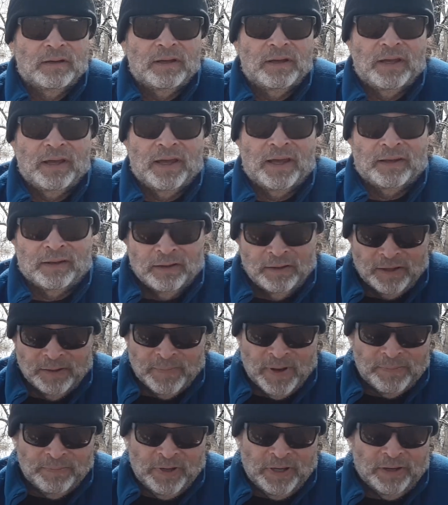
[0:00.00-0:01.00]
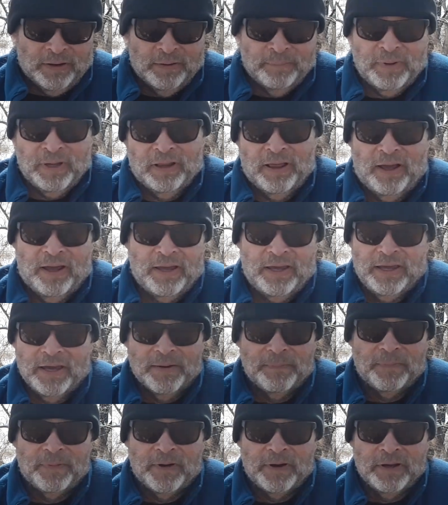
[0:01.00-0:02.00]
And look at my meter and be like,
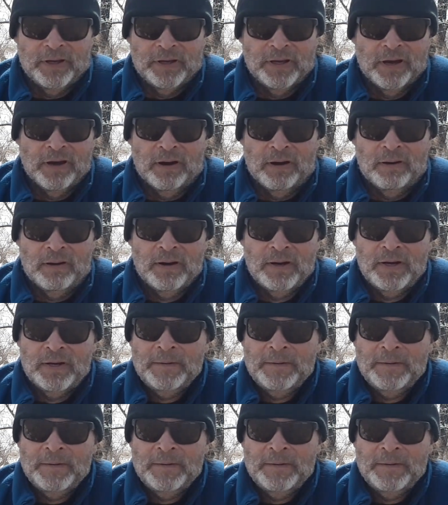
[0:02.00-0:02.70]
yep, there you go.